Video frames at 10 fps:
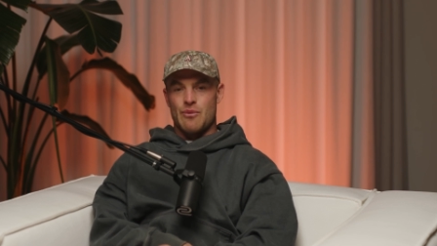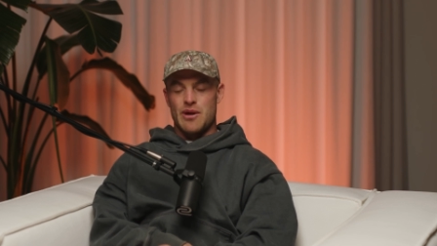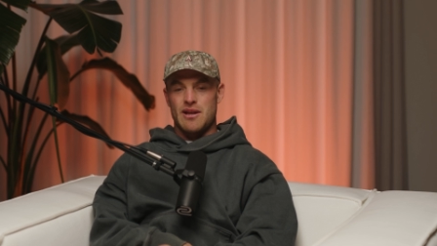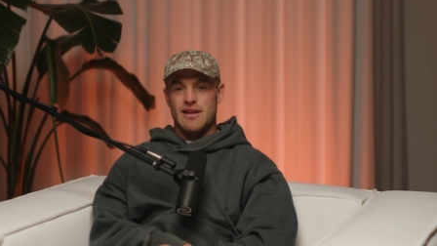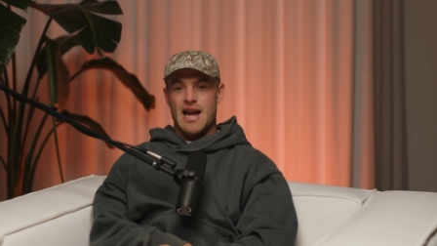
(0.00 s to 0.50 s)

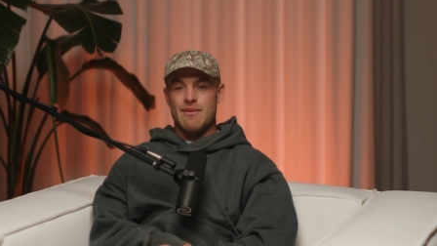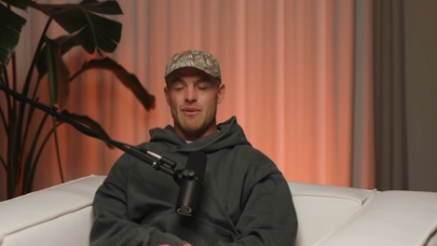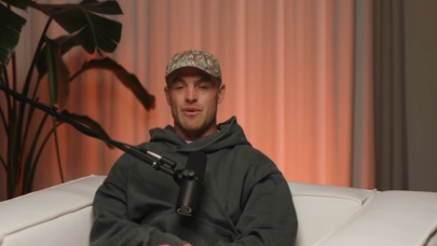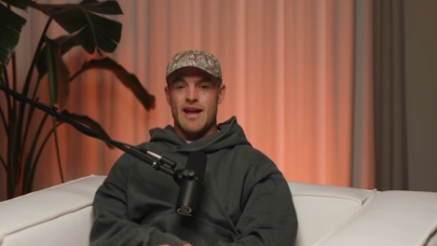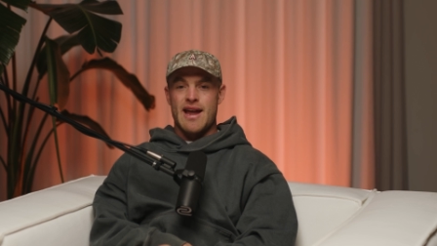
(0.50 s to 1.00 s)
We came
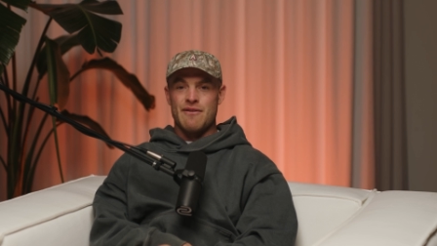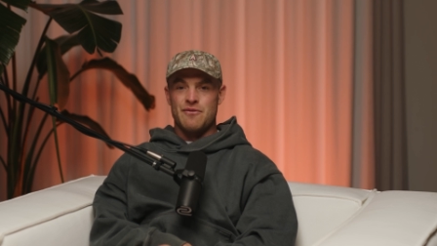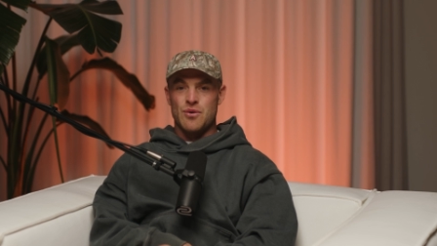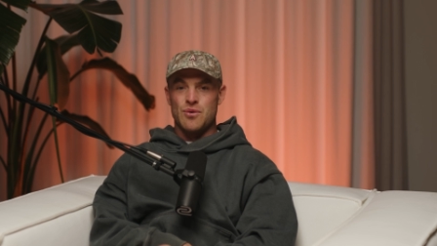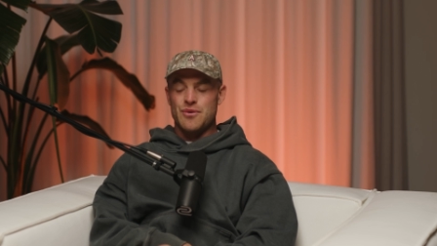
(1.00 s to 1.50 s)
up with a
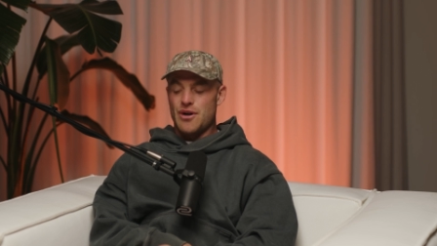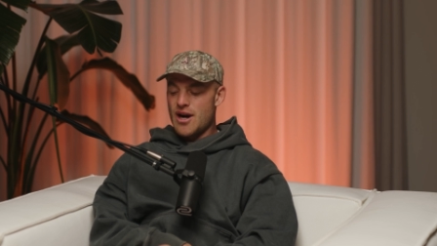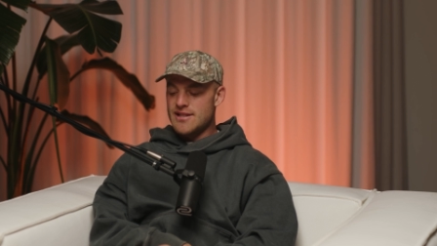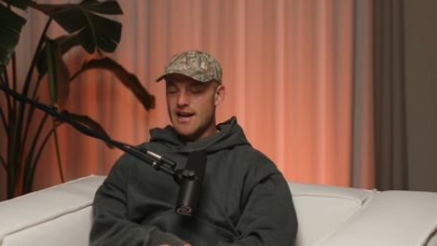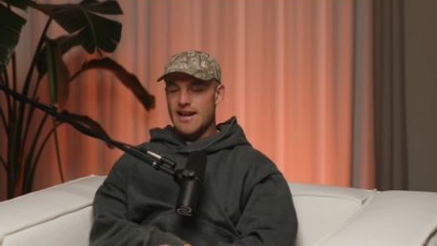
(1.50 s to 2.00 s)
handful.
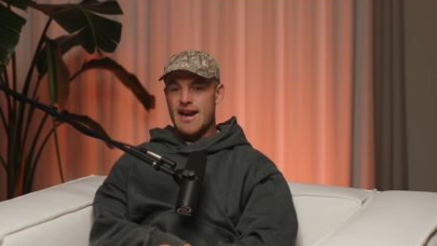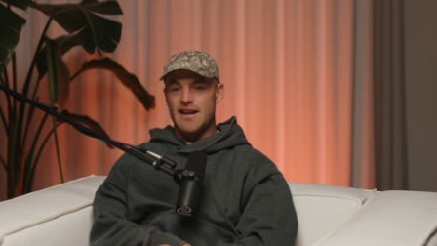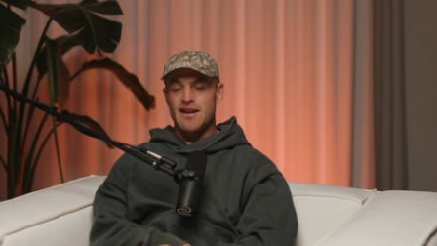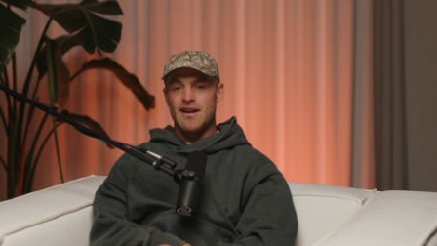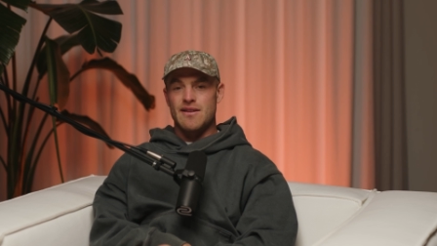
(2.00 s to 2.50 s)
Isaac
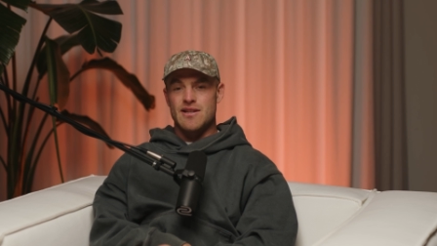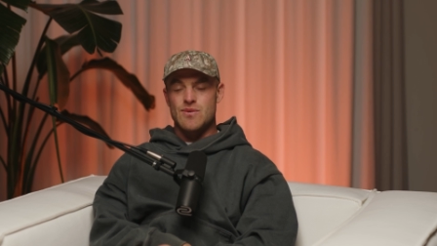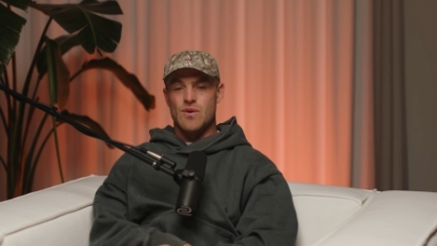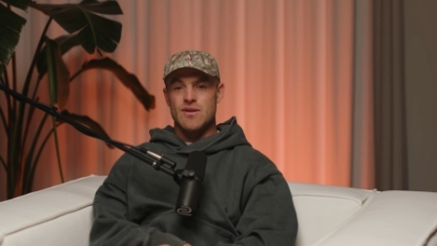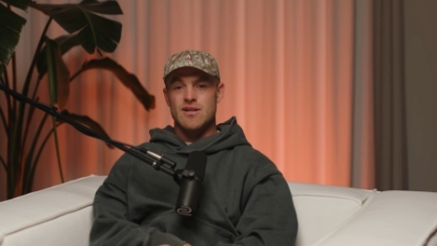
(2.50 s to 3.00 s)
Heaney at the
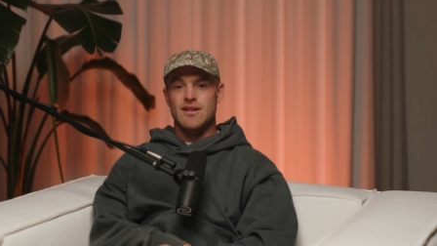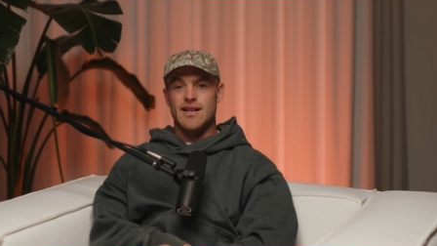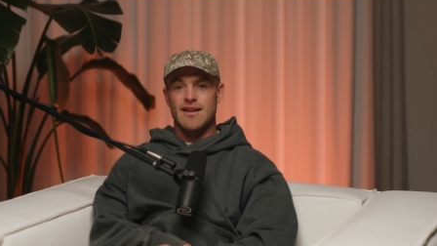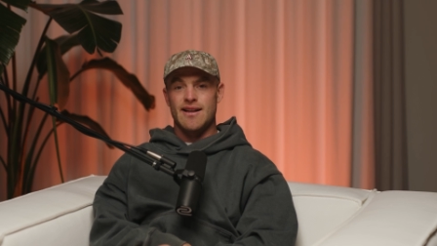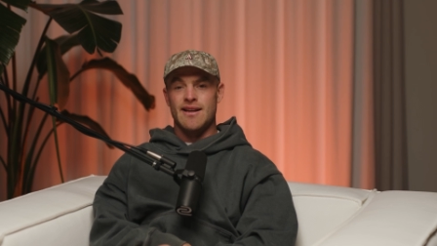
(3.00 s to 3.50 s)
Swans
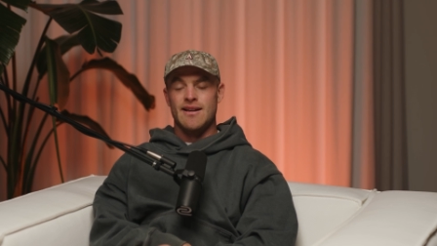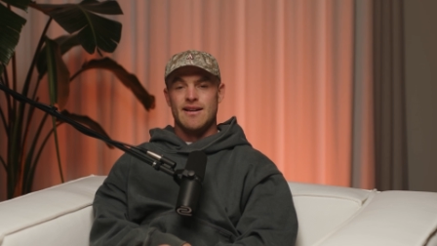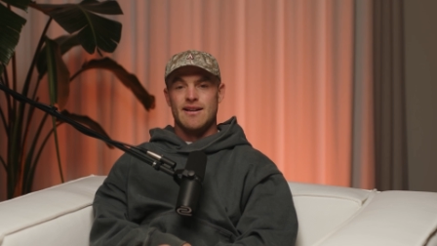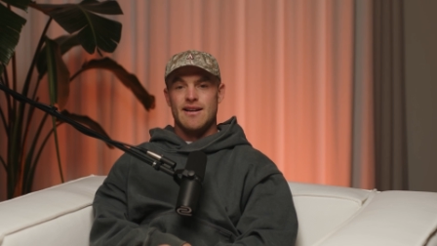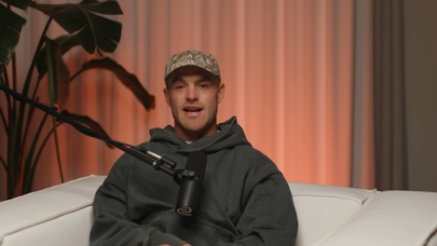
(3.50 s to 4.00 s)
clearly
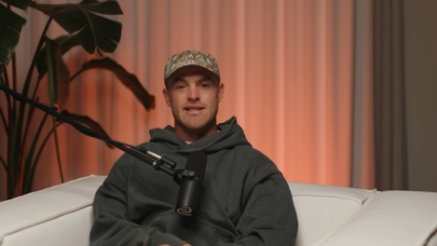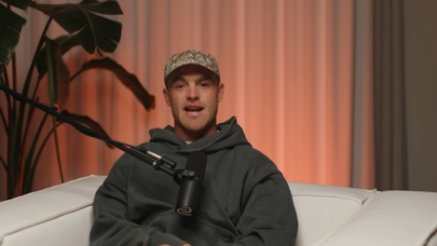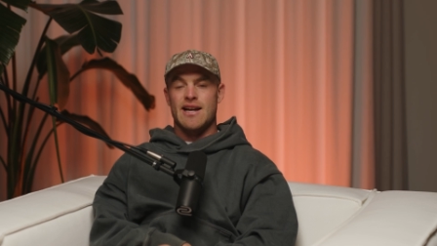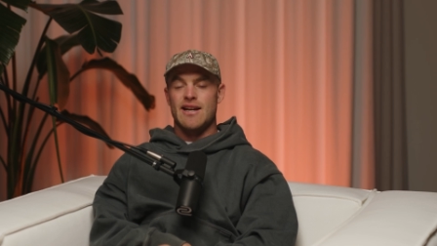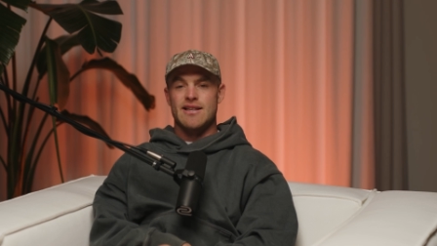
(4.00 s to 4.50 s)
has
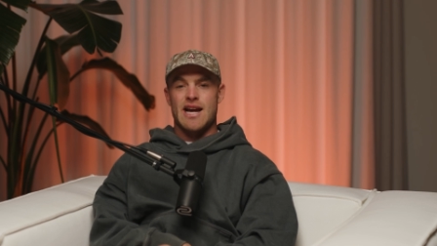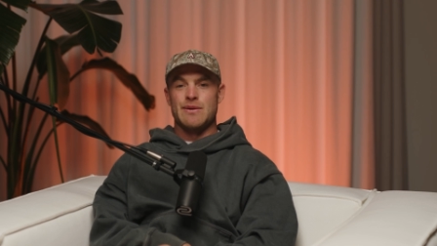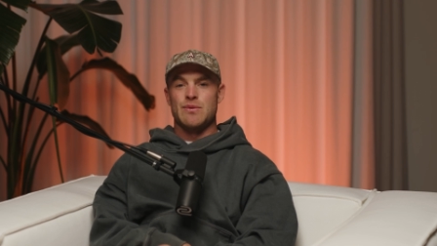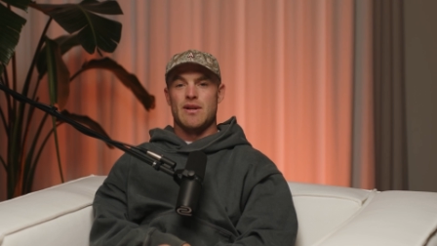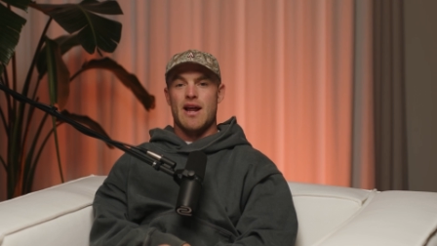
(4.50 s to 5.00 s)
taken his
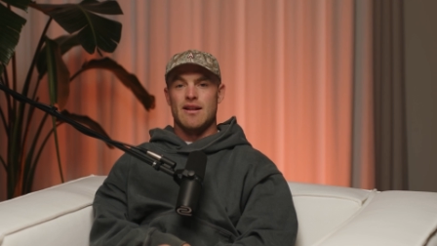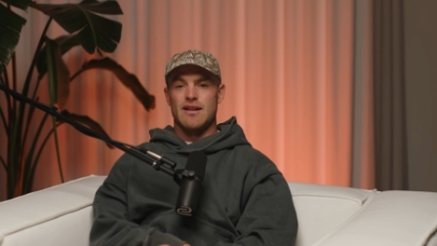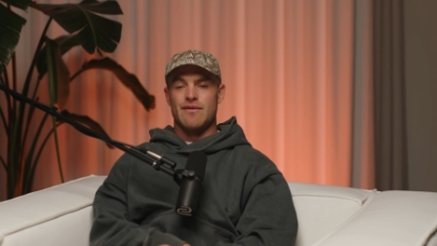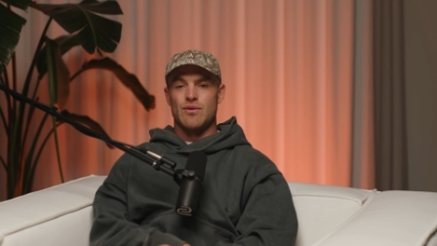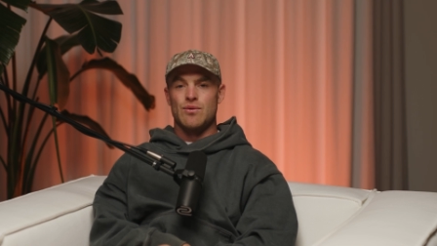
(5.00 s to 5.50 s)
game to another
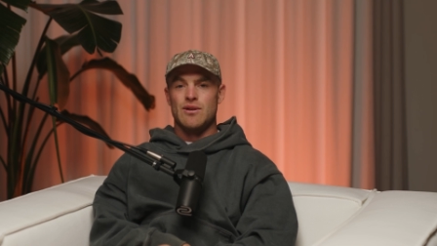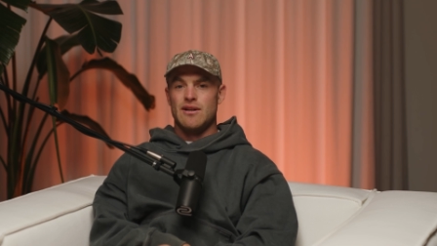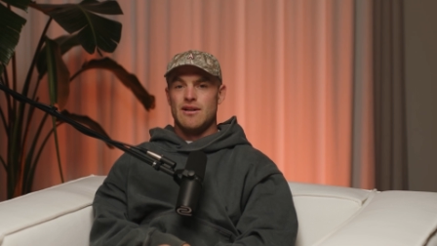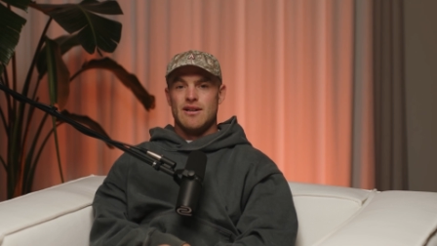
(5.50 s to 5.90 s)
level.